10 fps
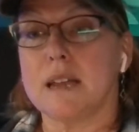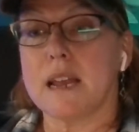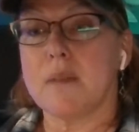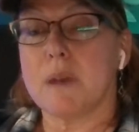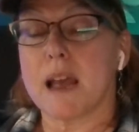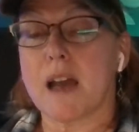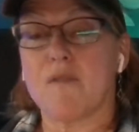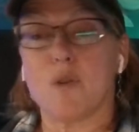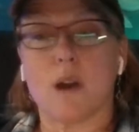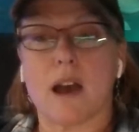Damn,
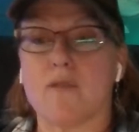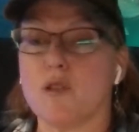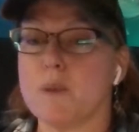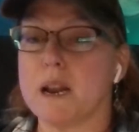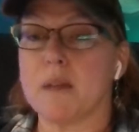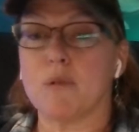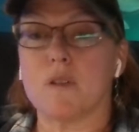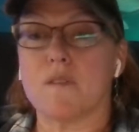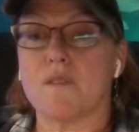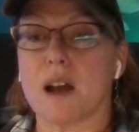have you ever been able
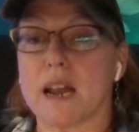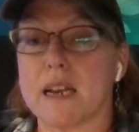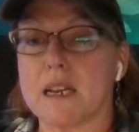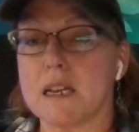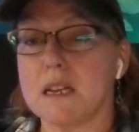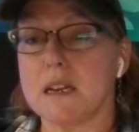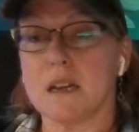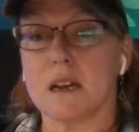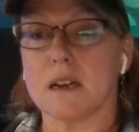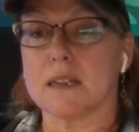to find it?
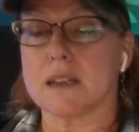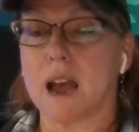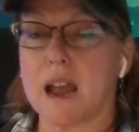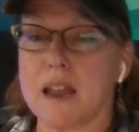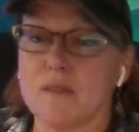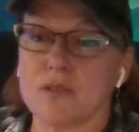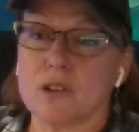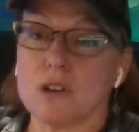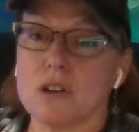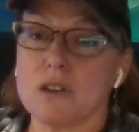Because I have
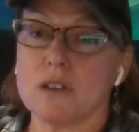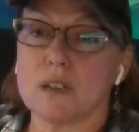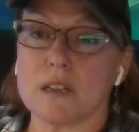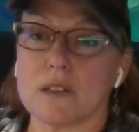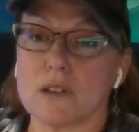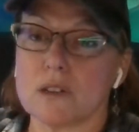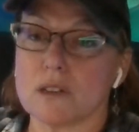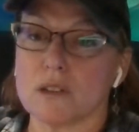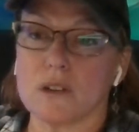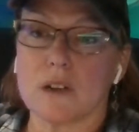looked and looked
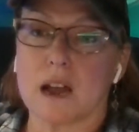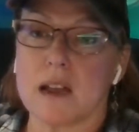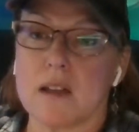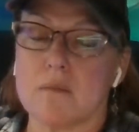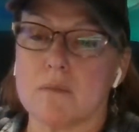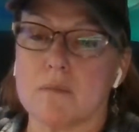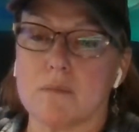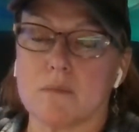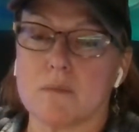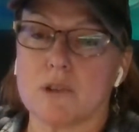and looked. I am
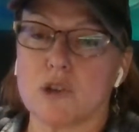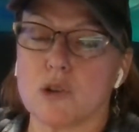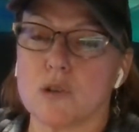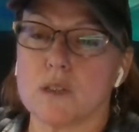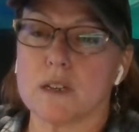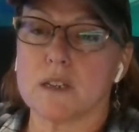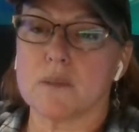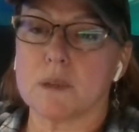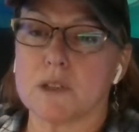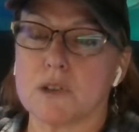sure that it's
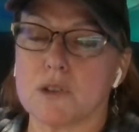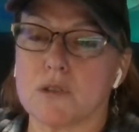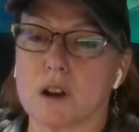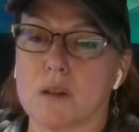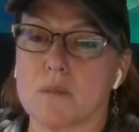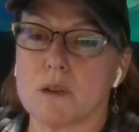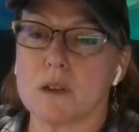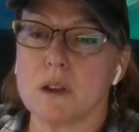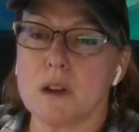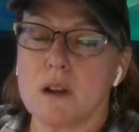been scrubbed.
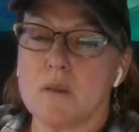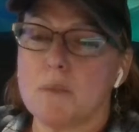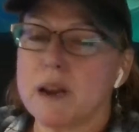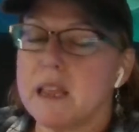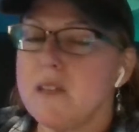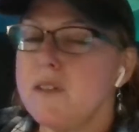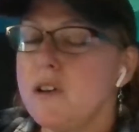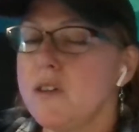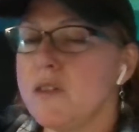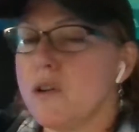But even
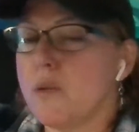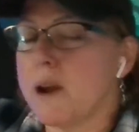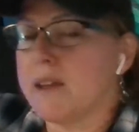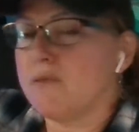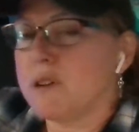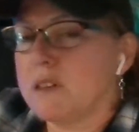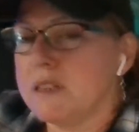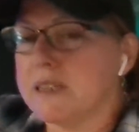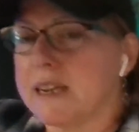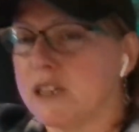on the Hawaii Real
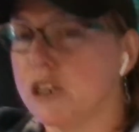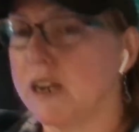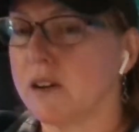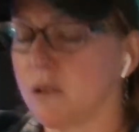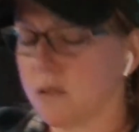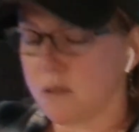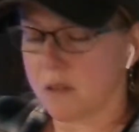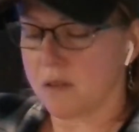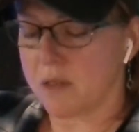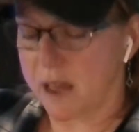Estate Channel,
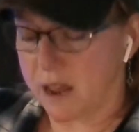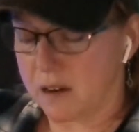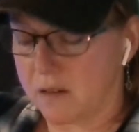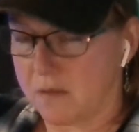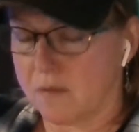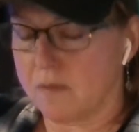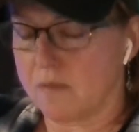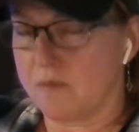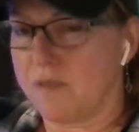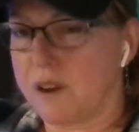that
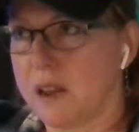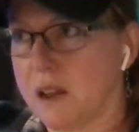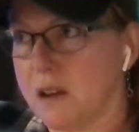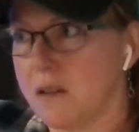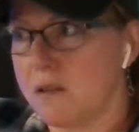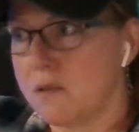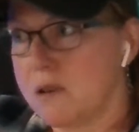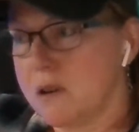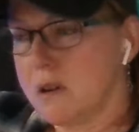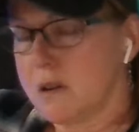video